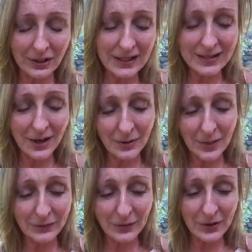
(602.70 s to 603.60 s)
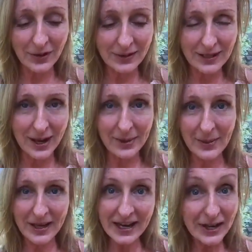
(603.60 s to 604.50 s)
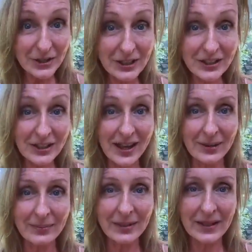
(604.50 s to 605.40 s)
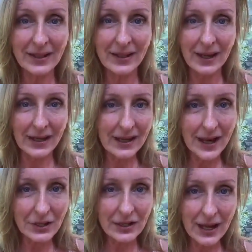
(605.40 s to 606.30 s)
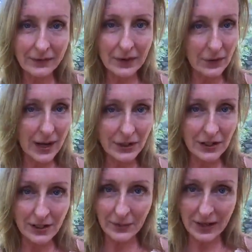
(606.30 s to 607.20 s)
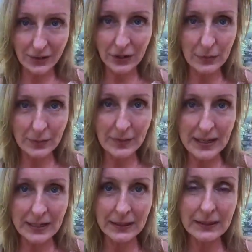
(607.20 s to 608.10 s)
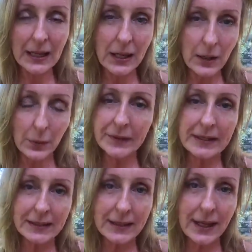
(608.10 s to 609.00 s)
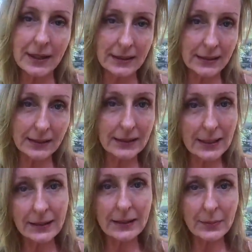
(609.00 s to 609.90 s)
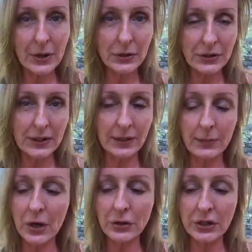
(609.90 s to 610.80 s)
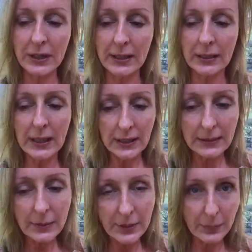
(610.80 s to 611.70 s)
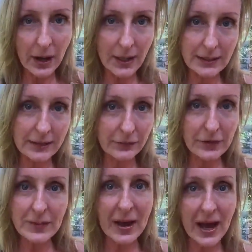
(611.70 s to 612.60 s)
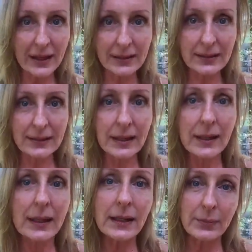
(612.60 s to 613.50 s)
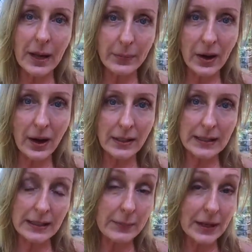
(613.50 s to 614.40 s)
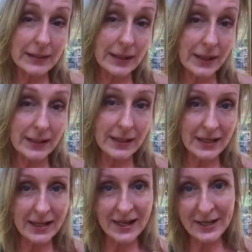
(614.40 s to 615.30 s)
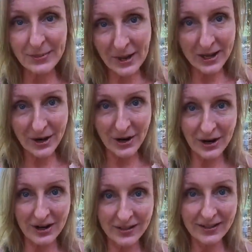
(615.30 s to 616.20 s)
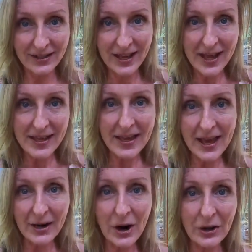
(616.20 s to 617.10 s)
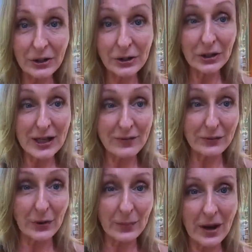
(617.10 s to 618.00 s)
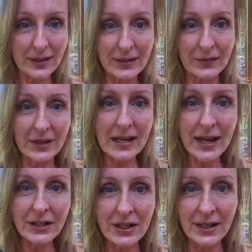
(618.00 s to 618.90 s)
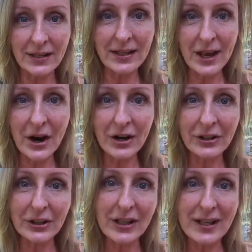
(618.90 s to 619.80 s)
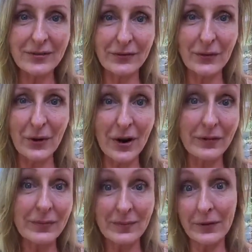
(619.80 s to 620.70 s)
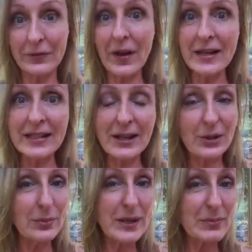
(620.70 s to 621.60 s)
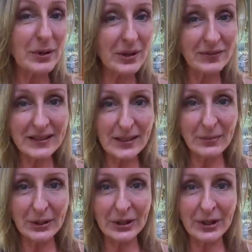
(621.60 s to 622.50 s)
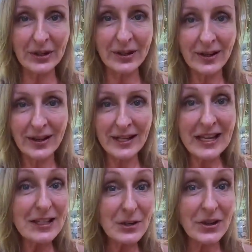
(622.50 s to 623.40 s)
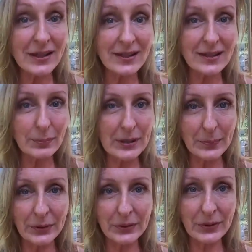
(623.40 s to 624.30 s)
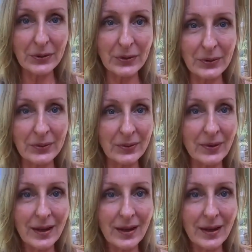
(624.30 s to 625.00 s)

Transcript: looking down on my phone all the time. I can actually look up. I can actually have interaction with other human beings. And what this does is it sets in motion some of the positive feedbacks in my body and in my psyche and in my heart that are looking for positive connection, that are looking for finding other people of similar interest, people who